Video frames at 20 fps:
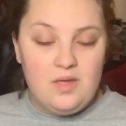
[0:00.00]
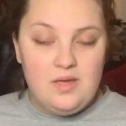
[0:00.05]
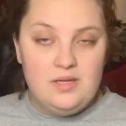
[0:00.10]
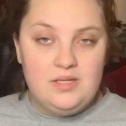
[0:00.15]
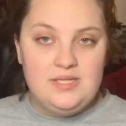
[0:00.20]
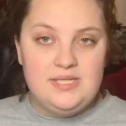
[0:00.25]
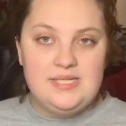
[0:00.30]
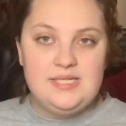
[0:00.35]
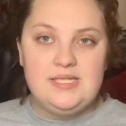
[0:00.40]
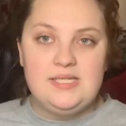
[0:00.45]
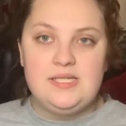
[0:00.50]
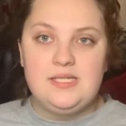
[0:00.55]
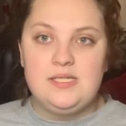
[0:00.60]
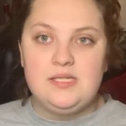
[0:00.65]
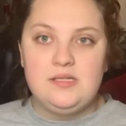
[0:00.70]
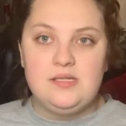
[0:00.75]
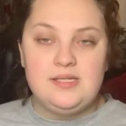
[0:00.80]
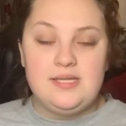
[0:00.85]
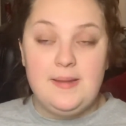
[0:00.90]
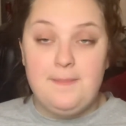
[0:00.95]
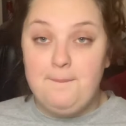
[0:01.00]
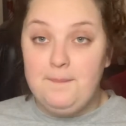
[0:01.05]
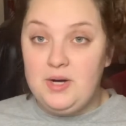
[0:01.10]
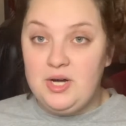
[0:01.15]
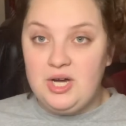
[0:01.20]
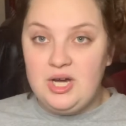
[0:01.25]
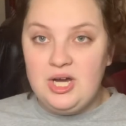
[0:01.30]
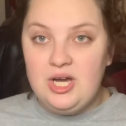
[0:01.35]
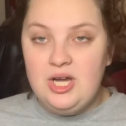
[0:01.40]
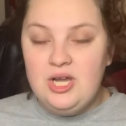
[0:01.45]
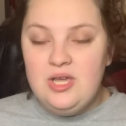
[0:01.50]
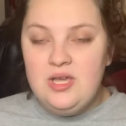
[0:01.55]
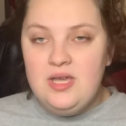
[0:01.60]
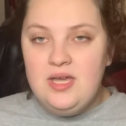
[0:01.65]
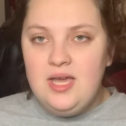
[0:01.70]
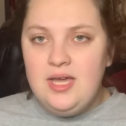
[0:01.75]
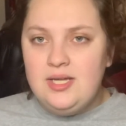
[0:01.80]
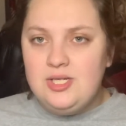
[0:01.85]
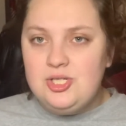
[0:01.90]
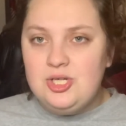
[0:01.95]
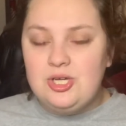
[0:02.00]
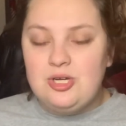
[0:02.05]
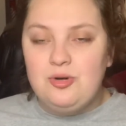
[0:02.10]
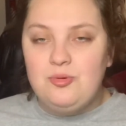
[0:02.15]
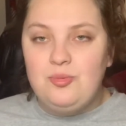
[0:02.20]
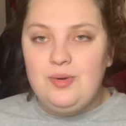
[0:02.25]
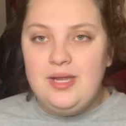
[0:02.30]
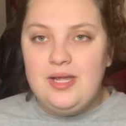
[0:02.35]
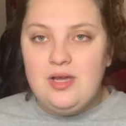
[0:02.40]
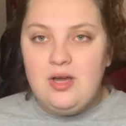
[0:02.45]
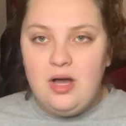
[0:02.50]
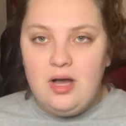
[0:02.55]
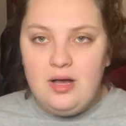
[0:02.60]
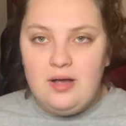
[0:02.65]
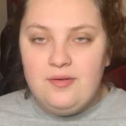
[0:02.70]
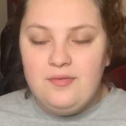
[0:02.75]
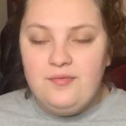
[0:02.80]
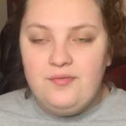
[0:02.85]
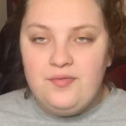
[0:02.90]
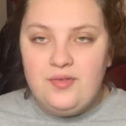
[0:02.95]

December, took a week off,